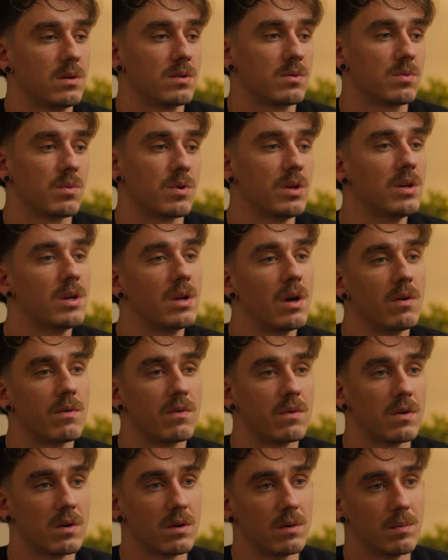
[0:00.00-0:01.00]
That's where you go
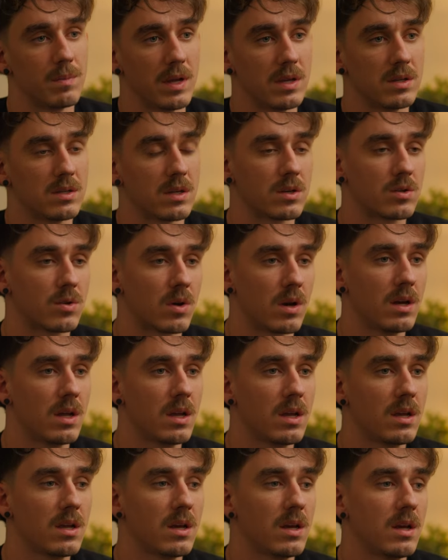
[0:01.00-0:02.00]
for basic
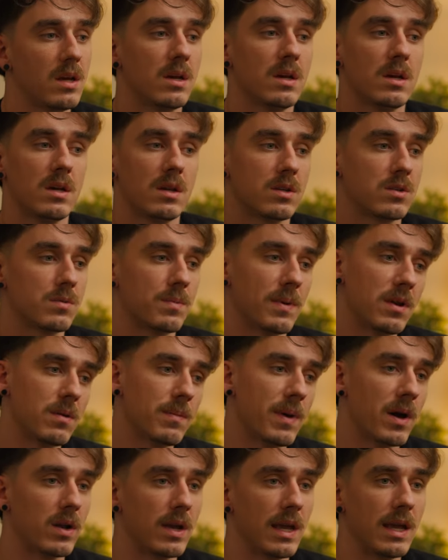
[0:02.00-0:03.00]
training. You spend
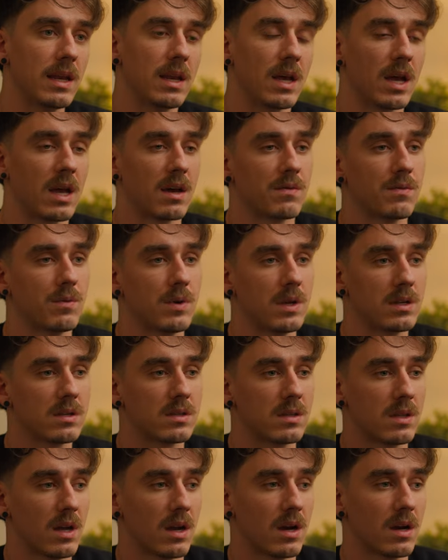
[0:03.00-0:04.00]
about eight and a half weeks
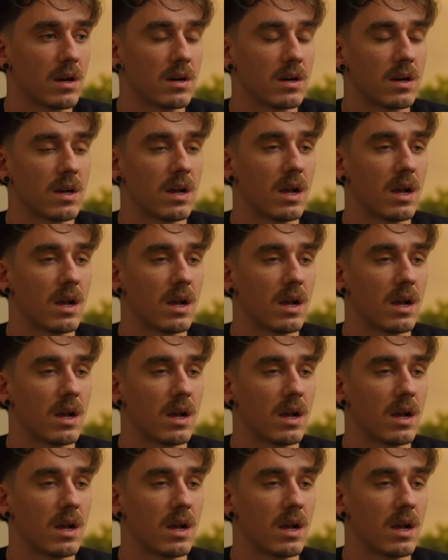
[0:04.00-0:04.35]
there.